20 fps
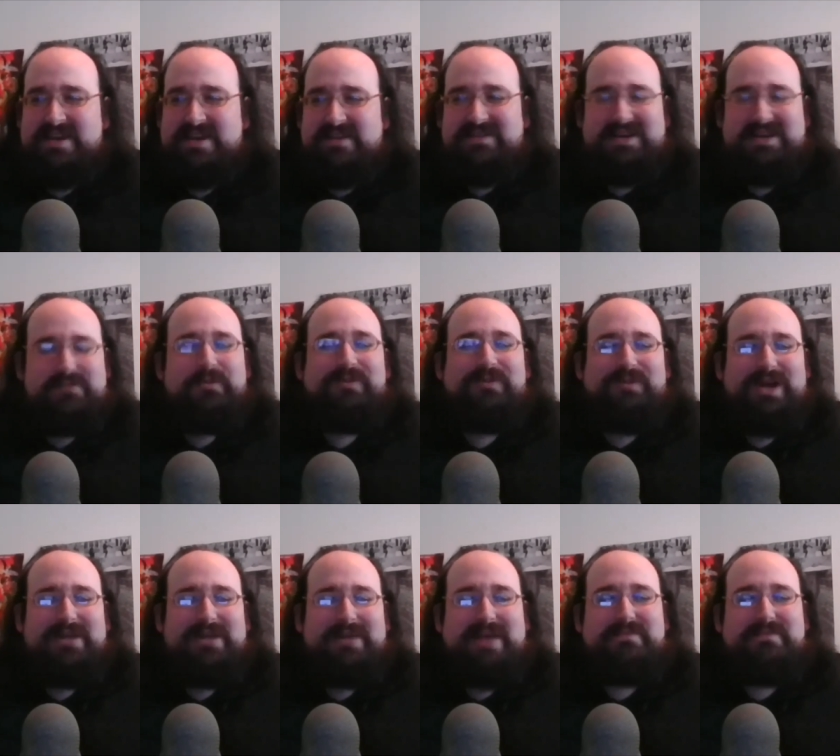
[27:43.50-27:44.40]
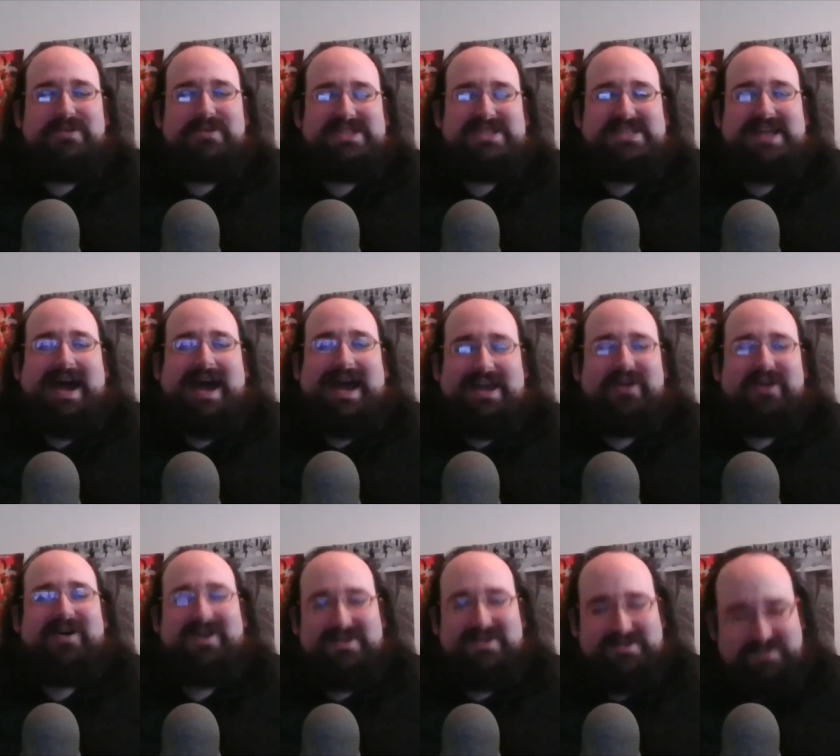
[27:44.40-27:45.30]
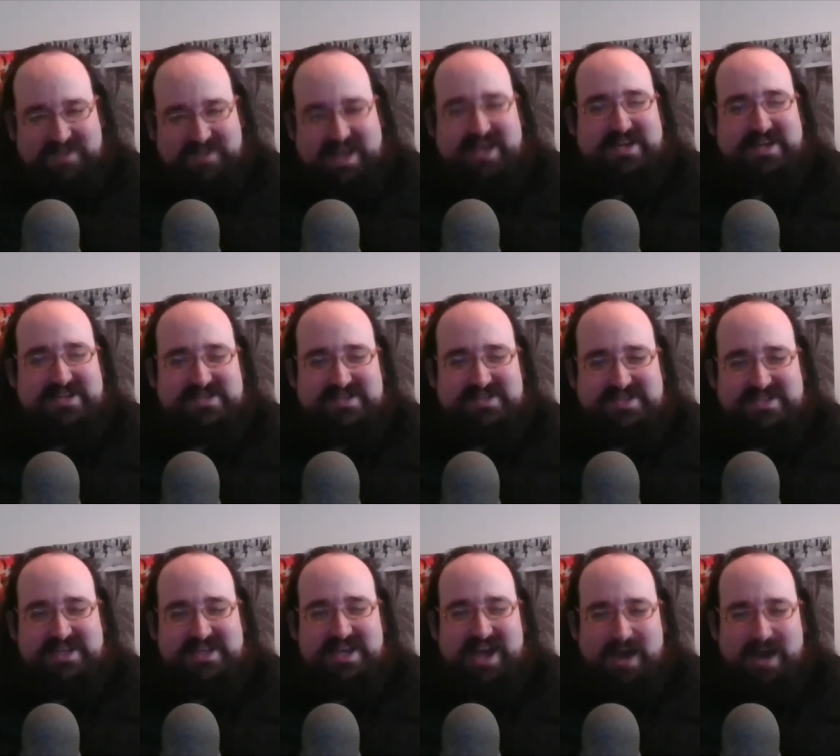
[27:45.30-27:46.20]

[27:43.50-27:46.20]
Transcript: fact, one of my most diehard fans,